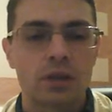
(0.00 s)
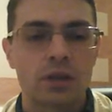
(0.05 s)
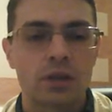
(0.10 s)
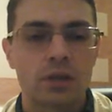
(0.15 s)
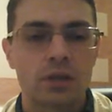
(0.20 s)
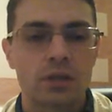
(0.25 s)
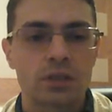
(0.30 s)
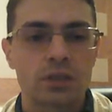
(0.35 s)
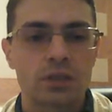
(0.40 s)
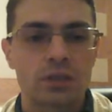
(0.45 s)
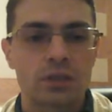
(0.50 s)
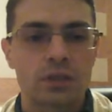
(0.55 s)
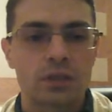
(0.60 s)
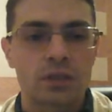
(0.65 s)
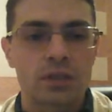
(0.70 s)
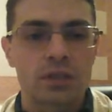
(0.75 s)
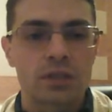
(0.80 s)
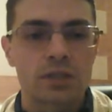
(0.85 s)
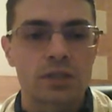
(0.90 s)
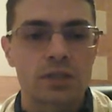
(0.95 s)
and
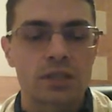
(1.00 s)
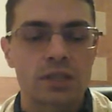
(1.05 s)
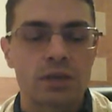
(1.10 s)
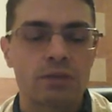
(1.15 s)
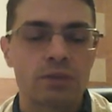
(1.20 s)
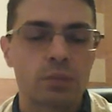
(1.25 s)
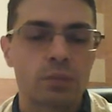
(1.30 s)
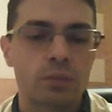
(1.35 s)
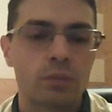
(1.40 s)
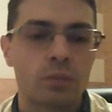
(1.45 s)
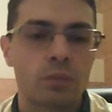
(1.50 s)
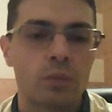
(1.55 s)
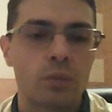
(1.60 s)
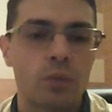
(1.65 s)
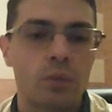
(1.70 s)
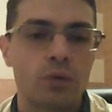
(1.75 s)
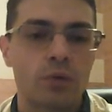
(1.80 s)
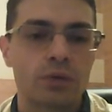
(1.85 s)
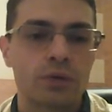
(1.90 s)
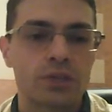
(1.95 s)
the c7
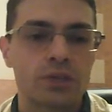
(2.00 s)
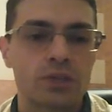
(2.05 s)
pawn